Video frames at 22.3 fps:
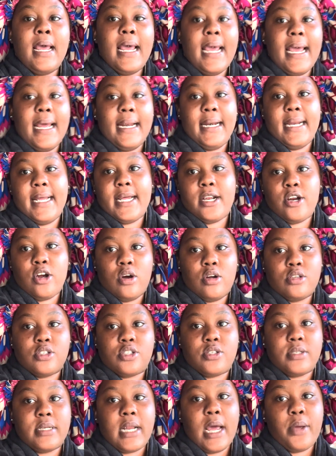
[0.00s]
And later on
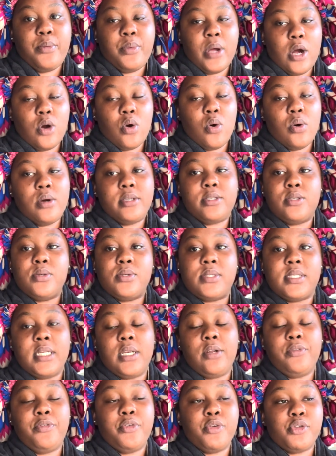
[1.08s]
tonight, we are going to
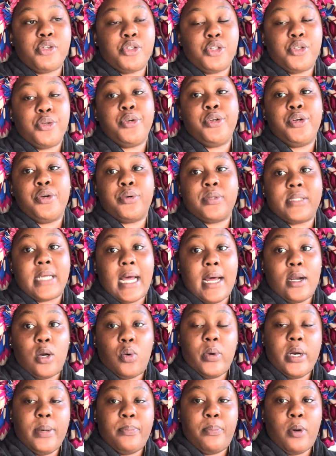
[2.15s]
City View Studios
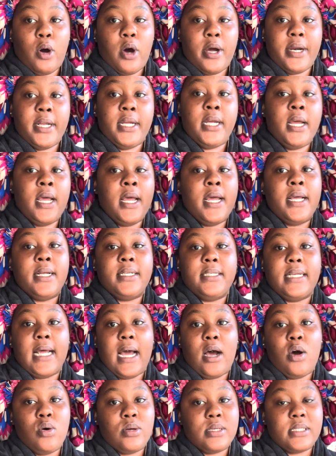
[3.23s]
Halloween party. They
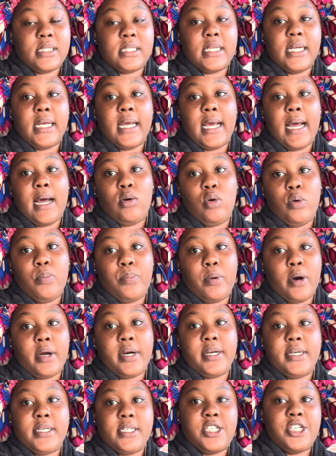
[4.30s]
are hosting a Halloween party
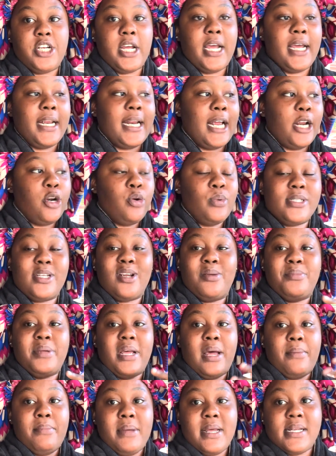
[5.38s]
this year, and I know it's going to be
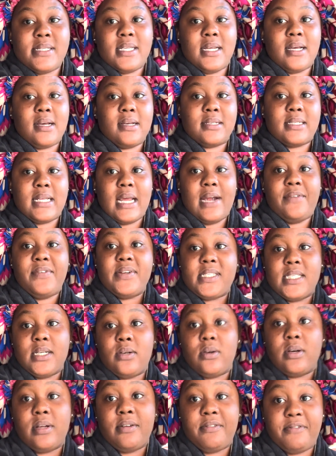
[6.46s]
amazing because every
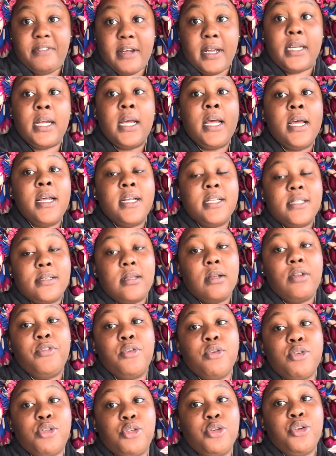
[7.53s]
single event City
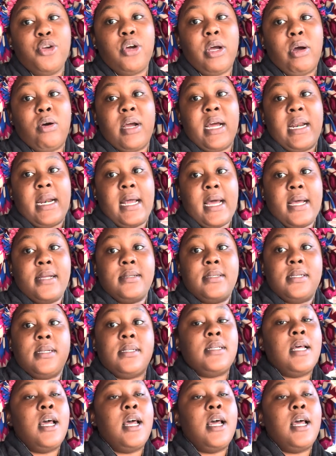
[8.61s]
View Studio organizes